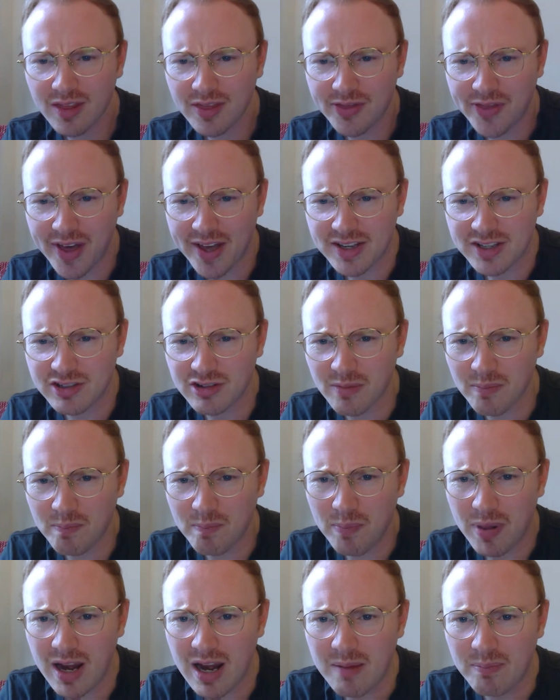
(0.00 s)
There's some
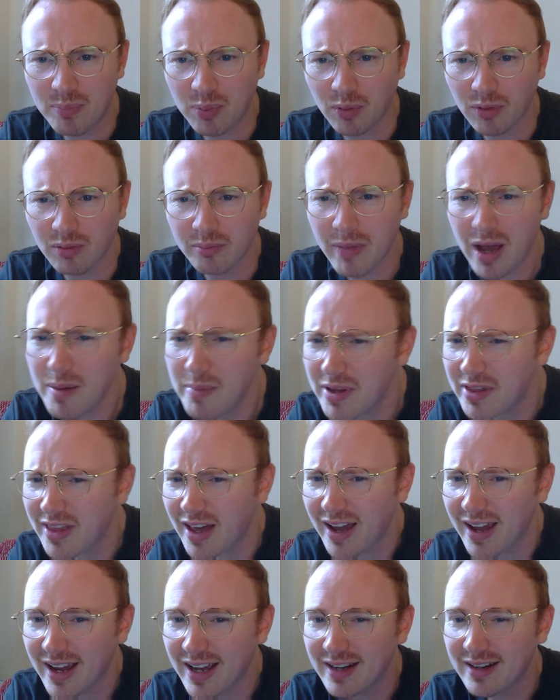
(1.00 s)
people, maybe
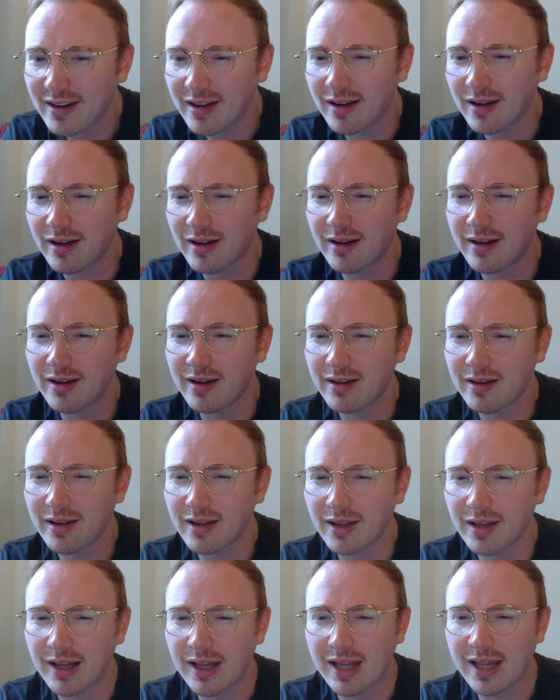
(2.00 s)
they're in a
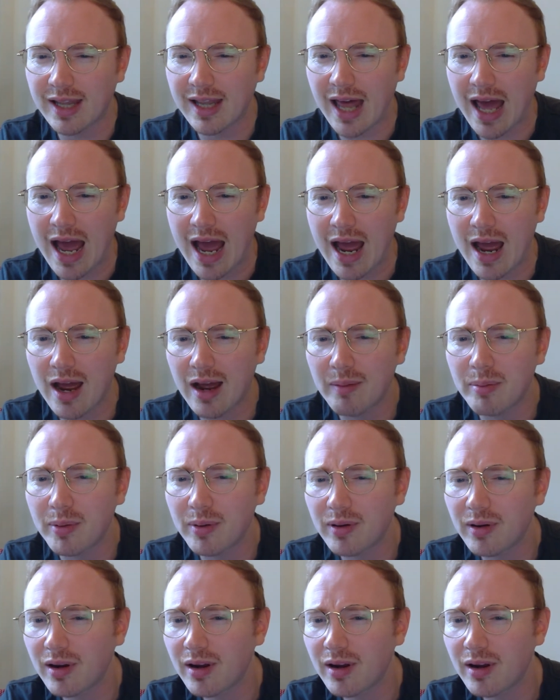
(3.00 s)
lab.